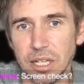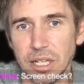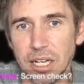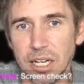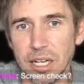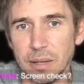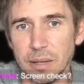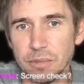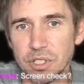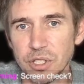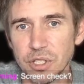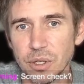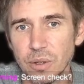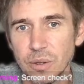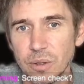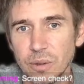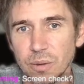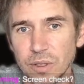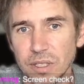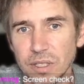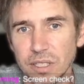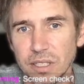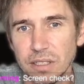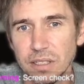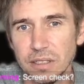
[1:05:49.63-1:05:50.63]
So
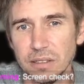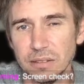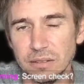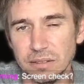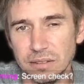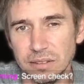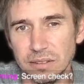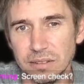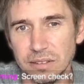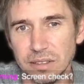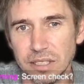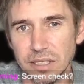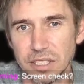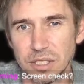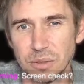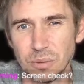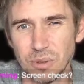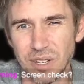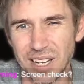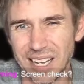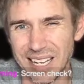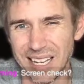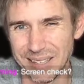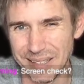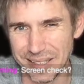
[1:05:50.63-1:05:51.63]
this is
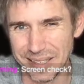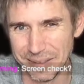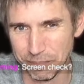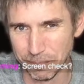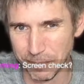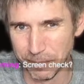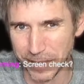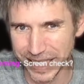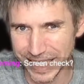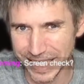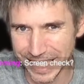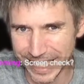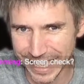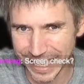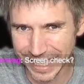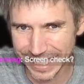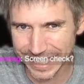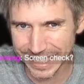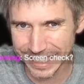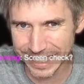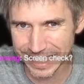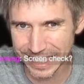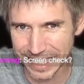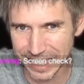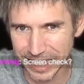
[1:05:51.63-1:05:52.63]
my guess
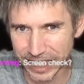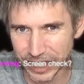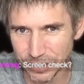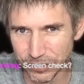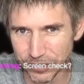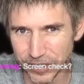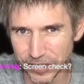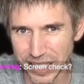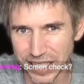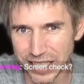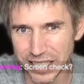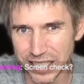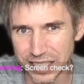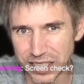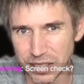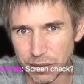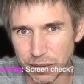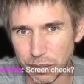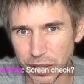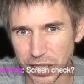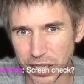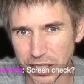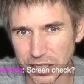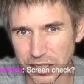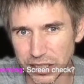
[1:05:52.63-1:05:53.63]
is that this flag is a
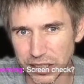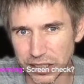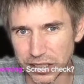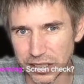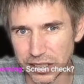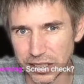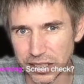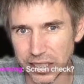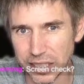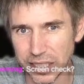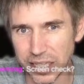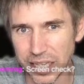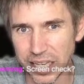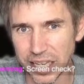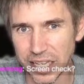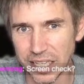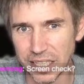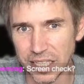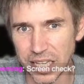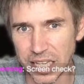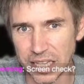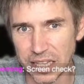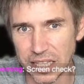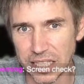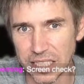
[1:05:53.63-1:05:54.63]
button, and
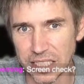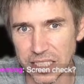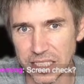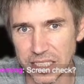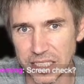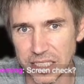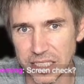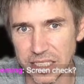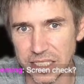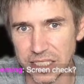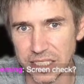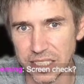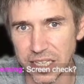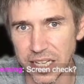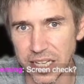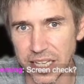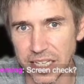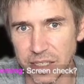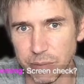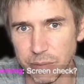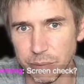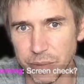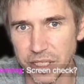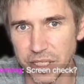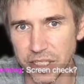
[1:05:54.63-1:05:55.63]
that this is going to end
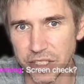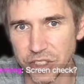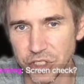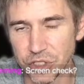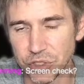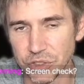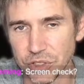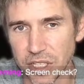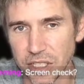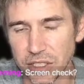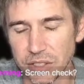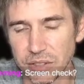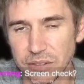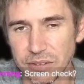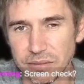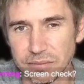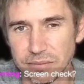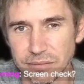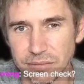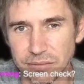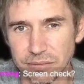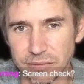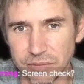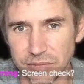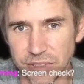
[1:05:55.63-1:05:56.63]
up being a struct
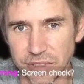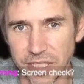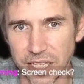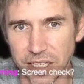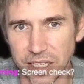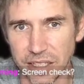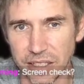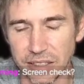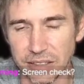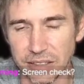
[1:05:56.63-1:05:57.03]
that,